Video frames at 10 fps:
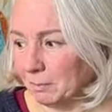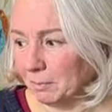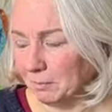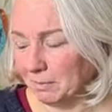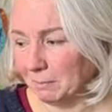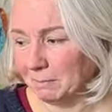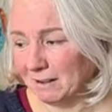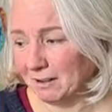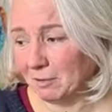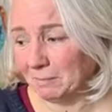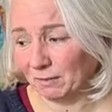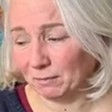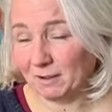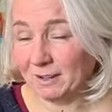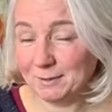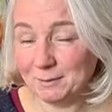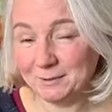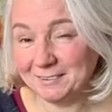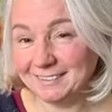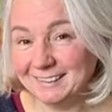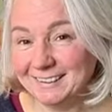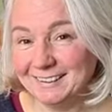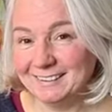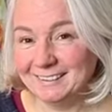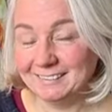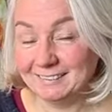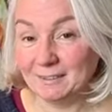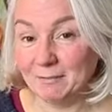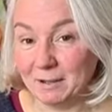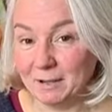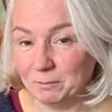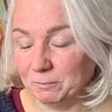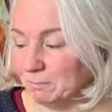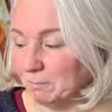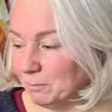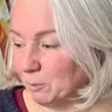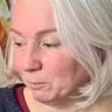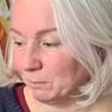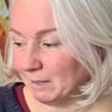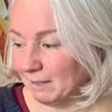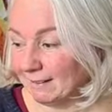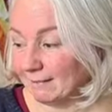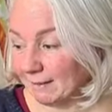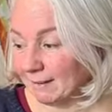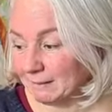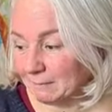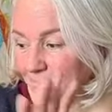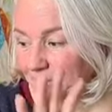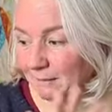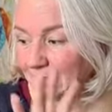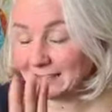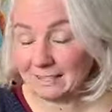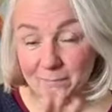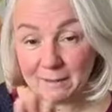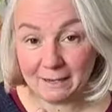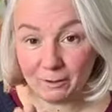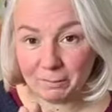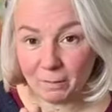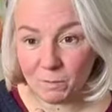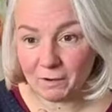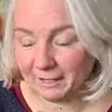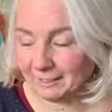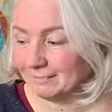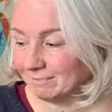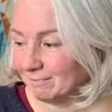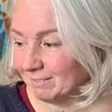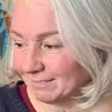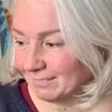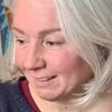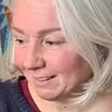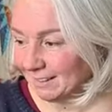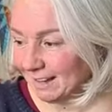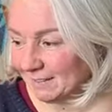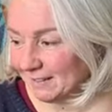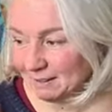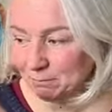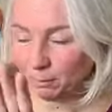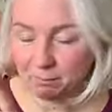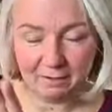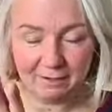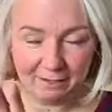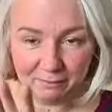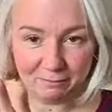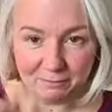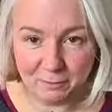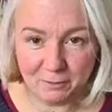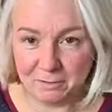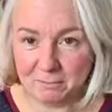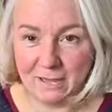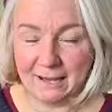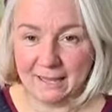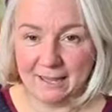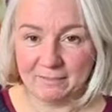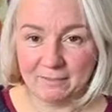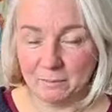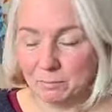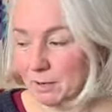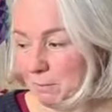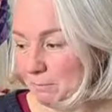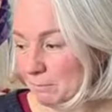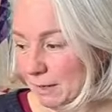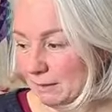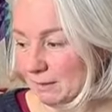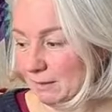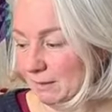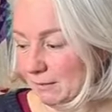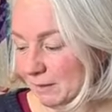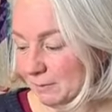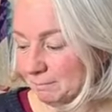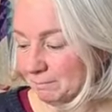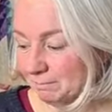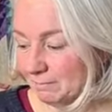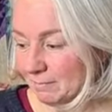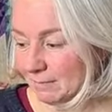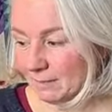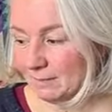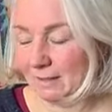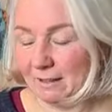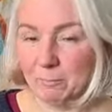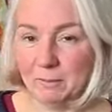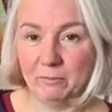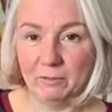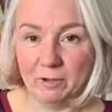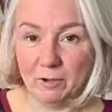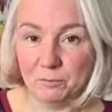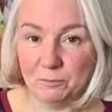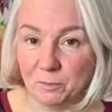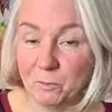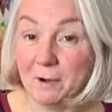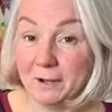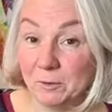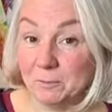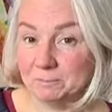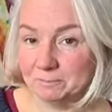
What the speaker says: probably about 5:30. Because Michael poured me, I said, give me a little bit of wine. And then he promptly filled up my glass to the brim, practically. So that has been on the go for a while.